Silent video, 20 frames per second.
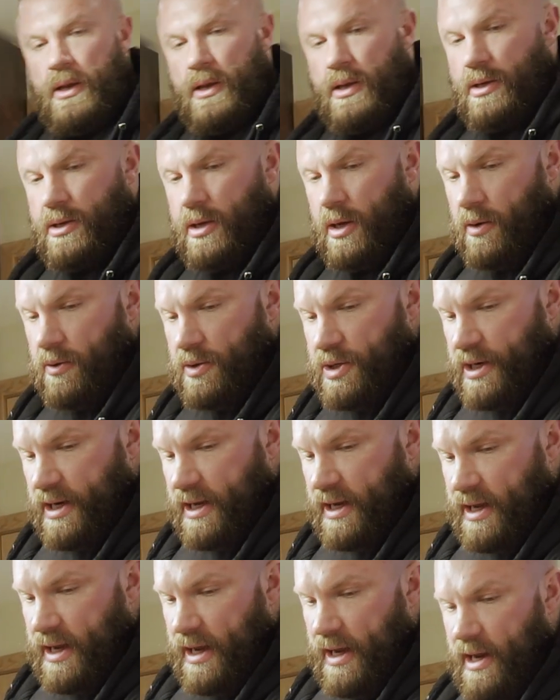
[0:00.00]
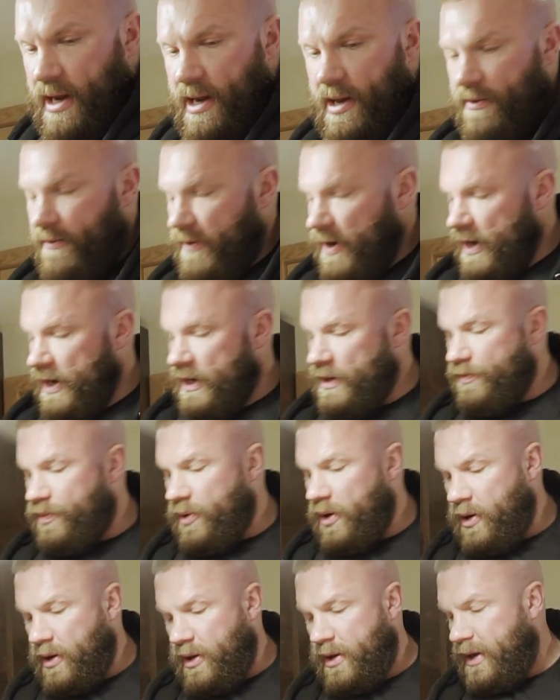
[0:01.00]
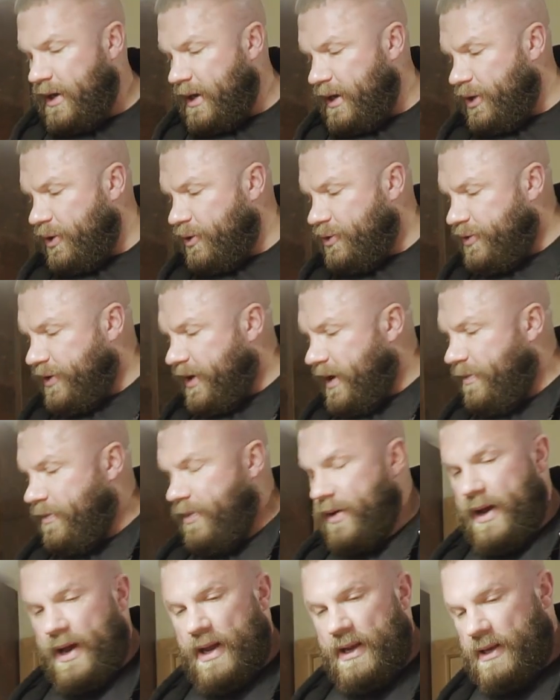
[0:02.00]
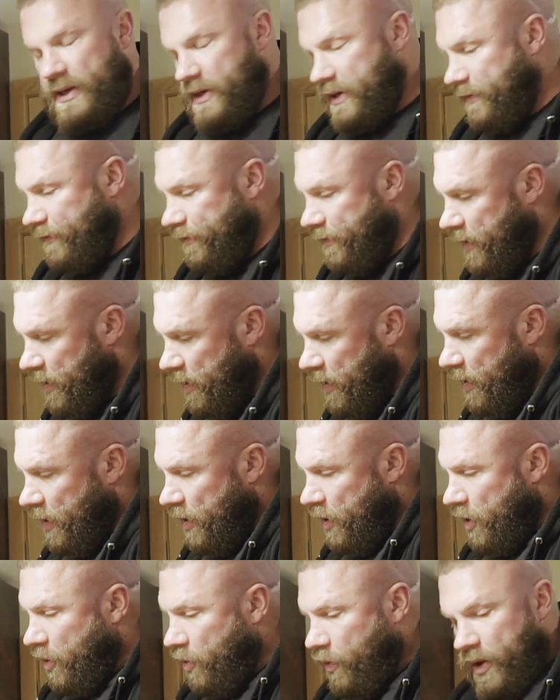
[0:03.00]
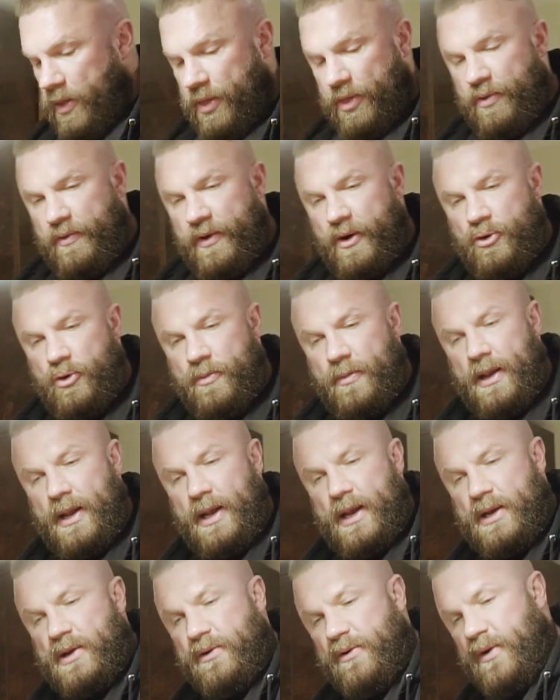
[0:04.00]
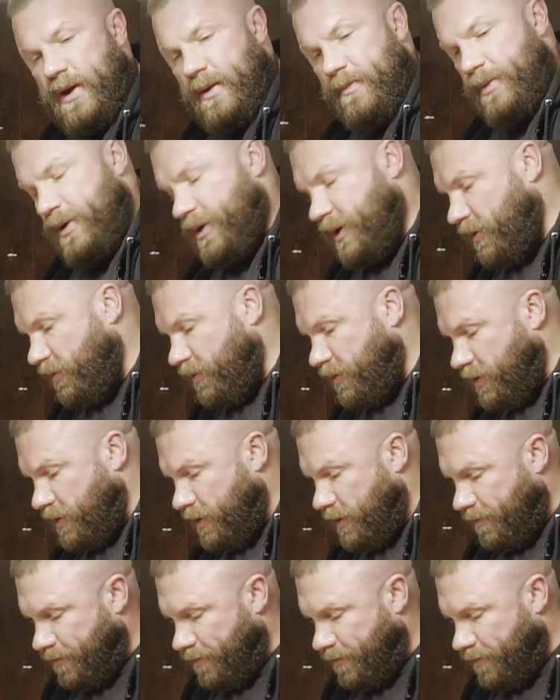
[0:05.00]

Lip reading: So chicken, rice, broccoli and Nutrient bars with 300 millilitres of cranberry juice.